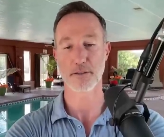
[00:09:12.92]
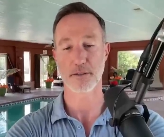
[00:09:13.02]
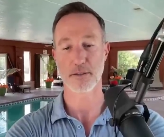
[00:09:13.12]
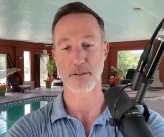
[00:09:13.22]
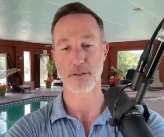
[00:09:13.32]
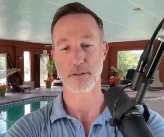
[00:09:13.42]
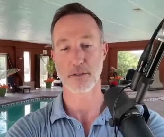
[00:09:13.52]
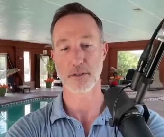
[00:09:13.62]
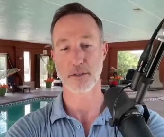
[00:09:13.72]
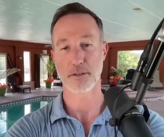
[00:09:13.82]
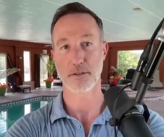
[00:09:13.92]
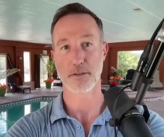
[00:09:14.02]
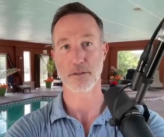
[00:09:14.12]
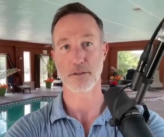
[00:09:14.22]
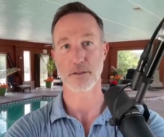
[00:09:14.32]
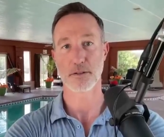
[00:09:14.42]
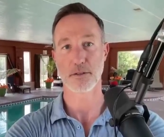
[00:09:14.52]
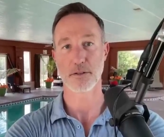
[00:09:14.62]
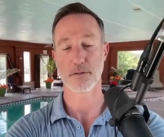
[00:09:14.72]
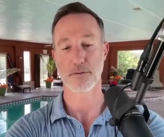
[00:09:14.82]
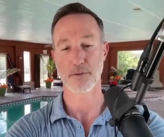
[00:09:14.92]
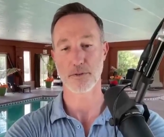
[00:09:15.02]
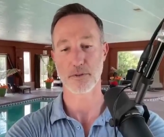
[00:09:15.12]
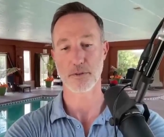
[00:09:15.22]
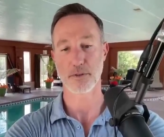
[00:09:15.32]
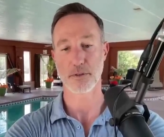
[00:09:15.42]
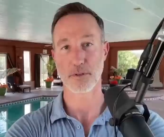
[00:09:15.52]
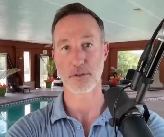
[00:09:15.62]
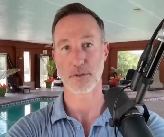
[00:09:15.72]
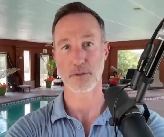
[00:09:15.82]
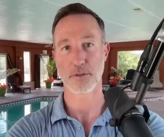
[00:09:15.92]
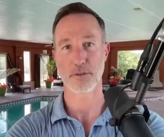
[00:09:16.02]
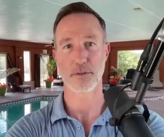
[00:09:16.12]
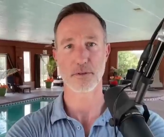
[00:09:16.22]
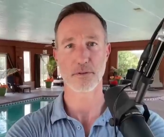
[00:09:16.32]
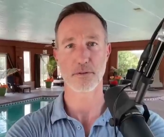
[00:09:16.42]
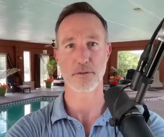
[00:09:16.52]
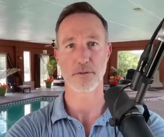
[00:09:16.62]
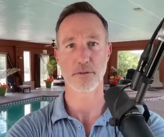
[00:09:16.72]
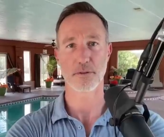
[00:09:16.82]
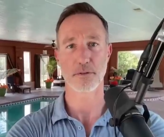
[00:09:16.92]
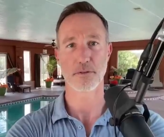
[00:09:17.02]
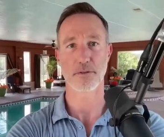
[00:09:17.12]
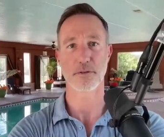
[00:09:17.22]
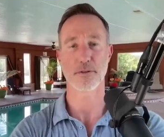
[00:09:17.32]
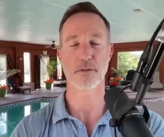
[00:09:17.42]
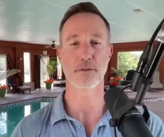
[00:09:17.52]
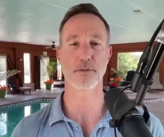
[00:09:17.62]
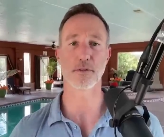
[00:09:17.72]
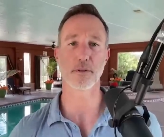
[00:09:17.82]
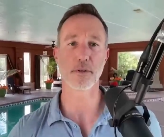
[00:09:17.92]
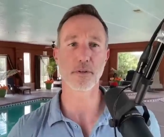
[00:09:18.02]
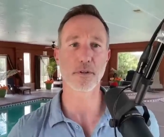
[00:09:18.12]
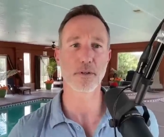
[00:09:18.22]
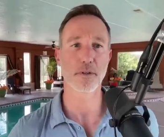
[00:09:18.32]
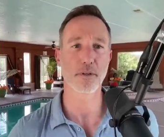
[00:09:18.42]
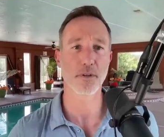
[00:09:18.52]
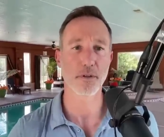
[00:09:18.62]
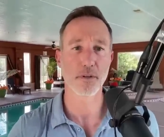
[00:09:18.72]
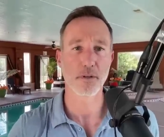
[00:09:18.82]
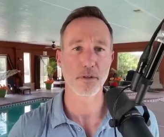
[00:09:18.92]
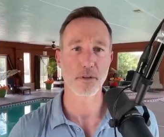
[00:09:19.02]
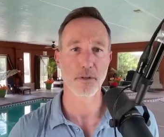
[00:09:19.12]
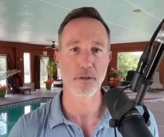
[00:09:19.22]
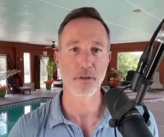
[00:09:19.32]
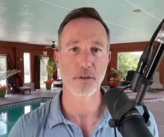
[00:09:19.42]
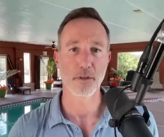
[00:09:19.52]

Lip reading: No one is speaking in this clip.